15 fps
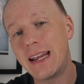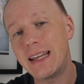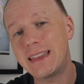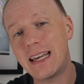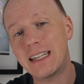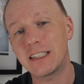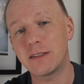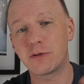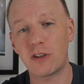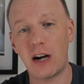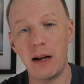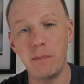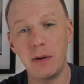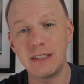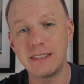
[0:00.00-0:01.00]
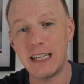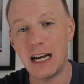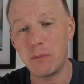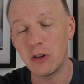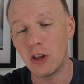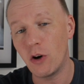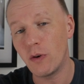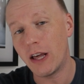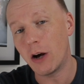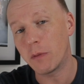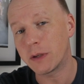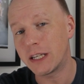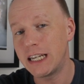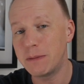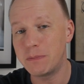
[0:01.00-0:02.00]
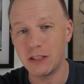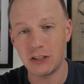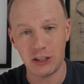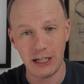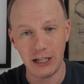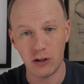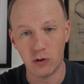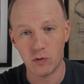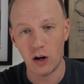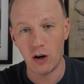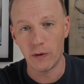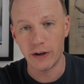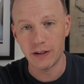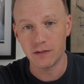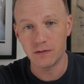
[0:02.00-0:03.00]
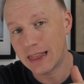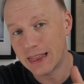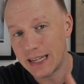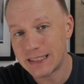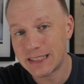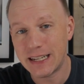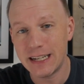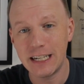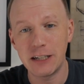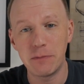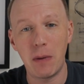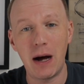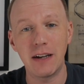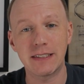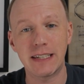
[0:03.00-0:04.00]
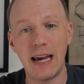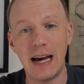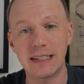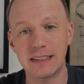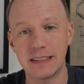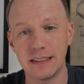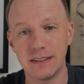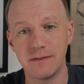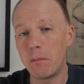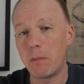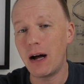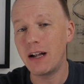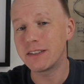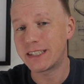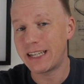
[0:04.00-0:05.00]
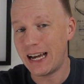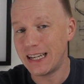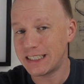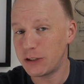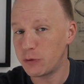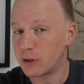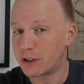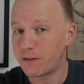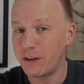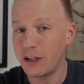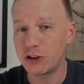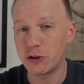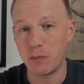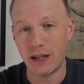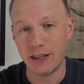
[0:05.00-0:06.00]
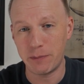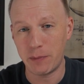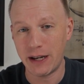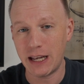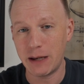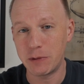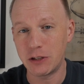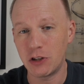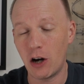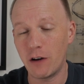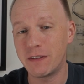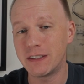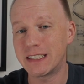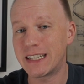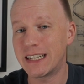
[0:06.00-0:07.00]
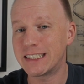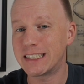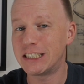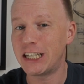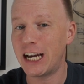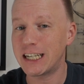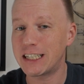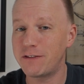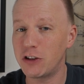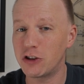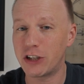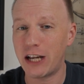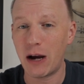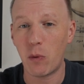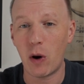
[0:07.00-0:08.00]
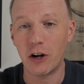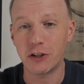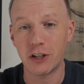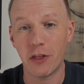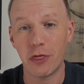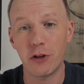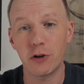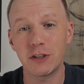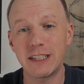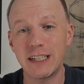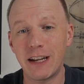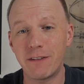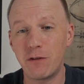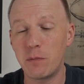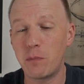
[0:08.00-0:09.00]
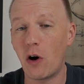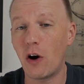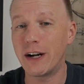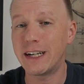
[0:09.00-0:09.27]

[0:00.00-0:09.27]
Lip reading: Hit that subscribe button down below to help keep this channel growing. Let's get into Myles Gaskin. Myles Gaskin was featured by the Miami Dolphins against the Jacksonville Jaguars on Thursday Night Football,